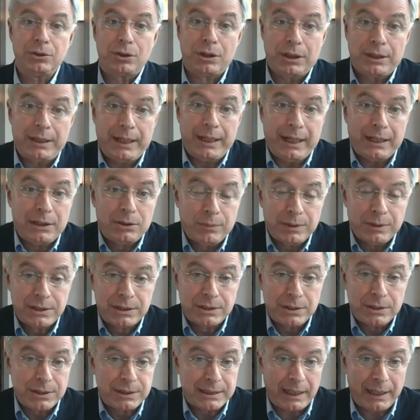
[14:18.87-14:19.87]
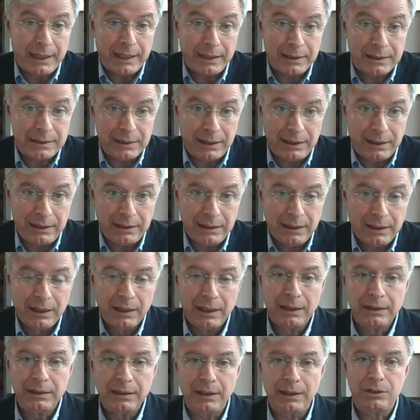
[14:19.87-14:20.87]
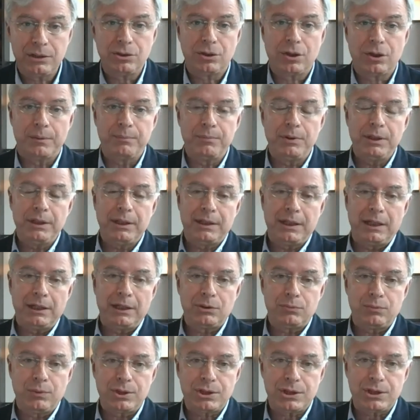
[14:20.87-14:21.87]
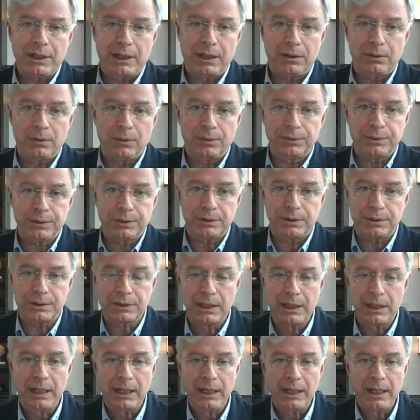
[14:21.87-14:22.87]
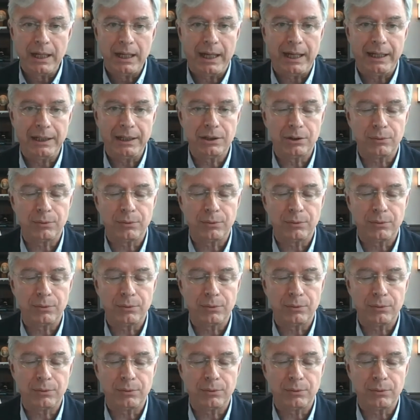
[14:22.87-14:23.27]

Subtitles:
they need to connect with society, they need to communicate with shareholders.